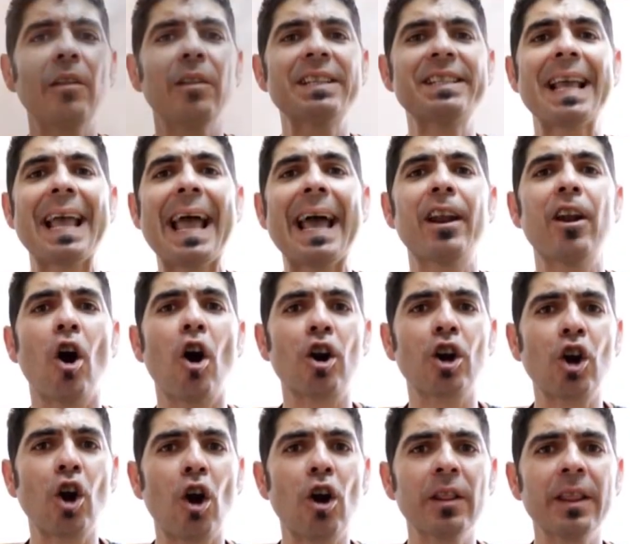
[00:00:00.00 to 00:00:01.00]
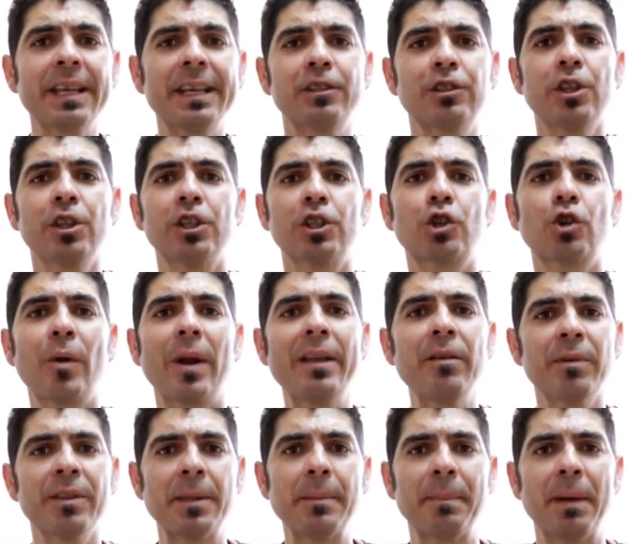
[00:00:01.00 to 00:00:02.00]
now let's add our garlic to the
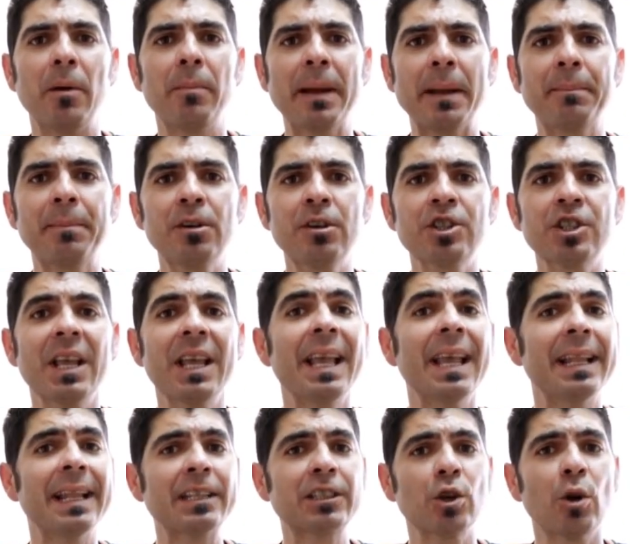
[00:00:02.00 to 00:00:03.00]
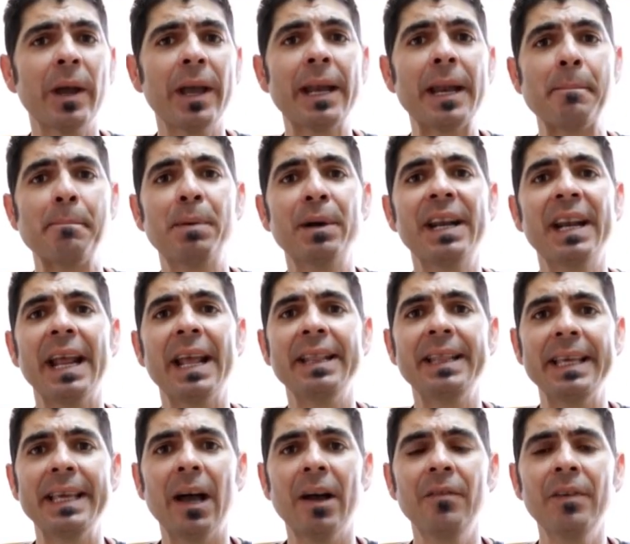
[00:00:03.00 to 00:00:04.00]
tray with the bell peppers. And let's go ahead and put it
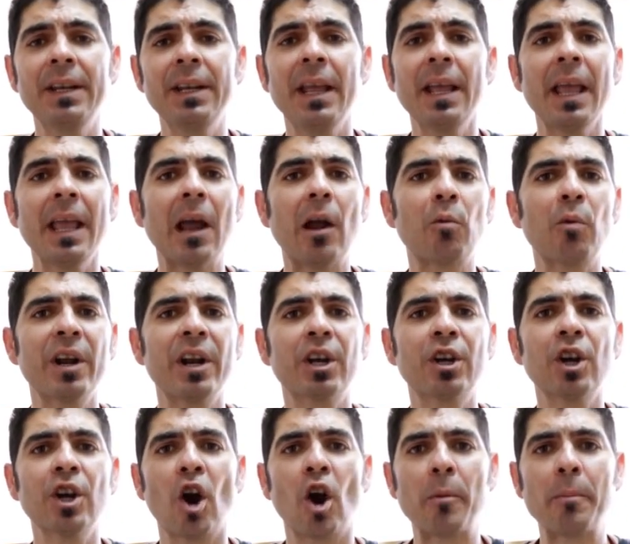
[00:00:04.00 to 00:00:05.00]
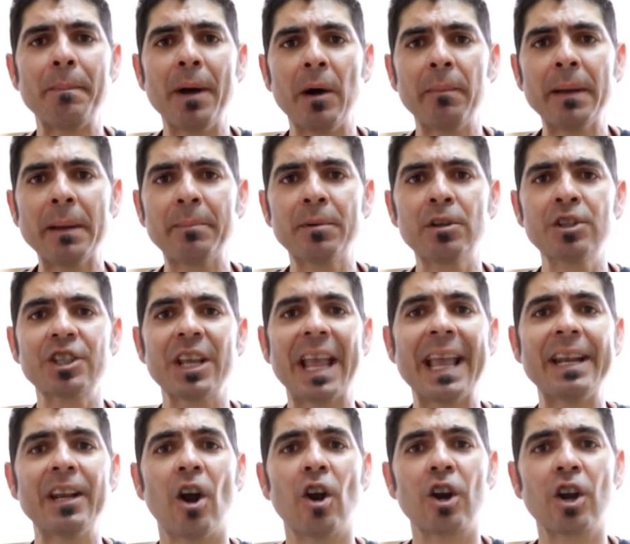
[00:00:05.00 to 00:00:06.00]
in the oven, and we're gonna cook our bell peppers
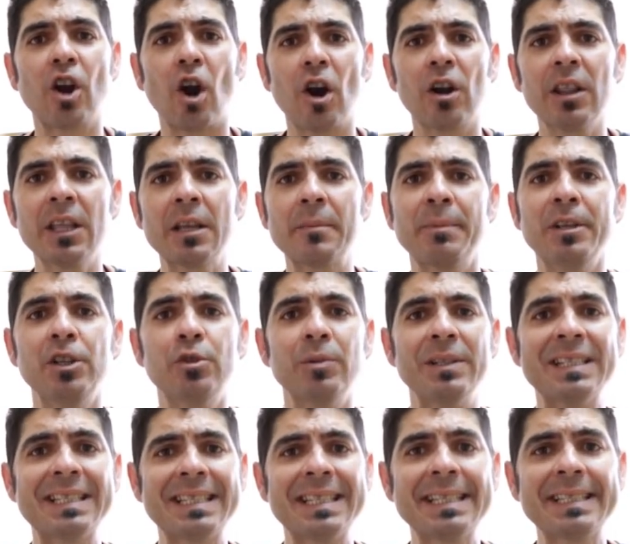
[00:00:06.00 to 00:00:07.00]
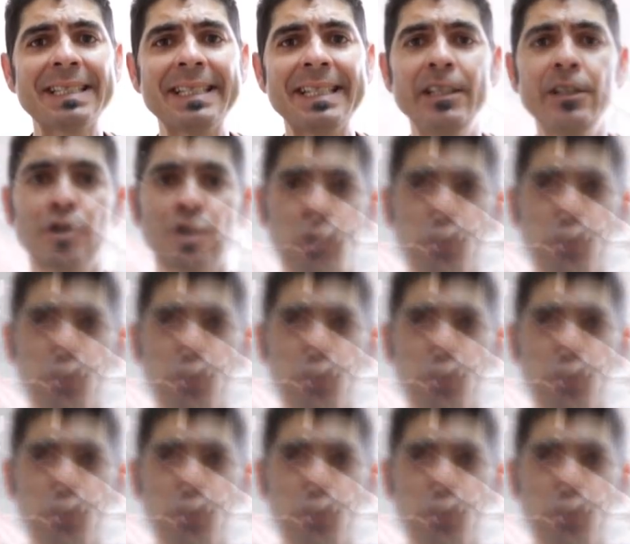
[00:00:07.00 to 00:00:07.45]
and our garlic between 16